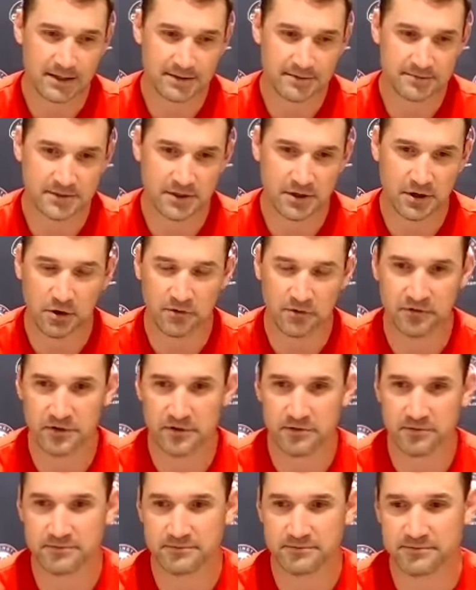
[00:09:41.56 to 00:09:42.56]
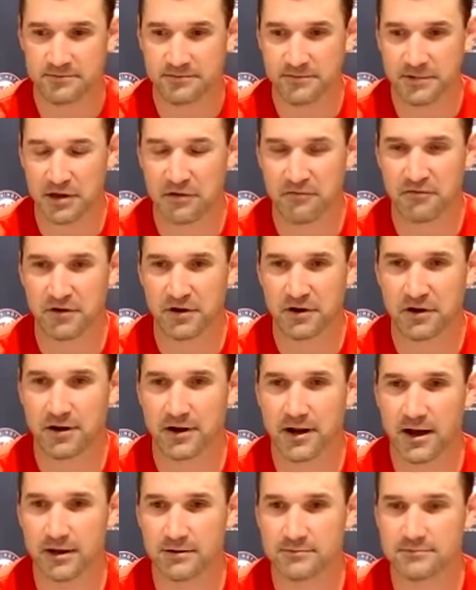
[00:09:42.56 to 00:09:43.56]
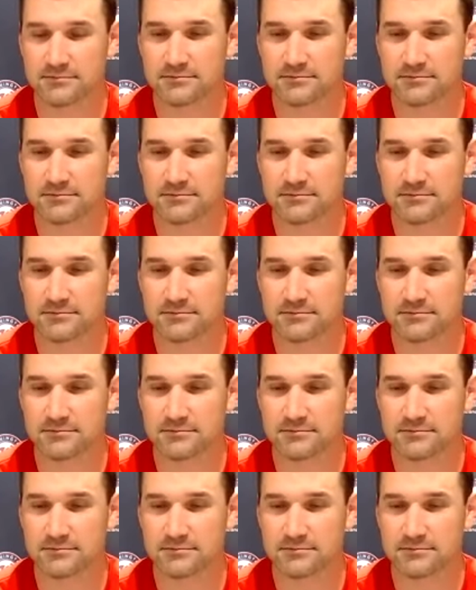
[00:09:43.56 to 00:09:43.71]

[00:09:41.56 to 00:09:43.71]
you know, hopefully we can figure it out.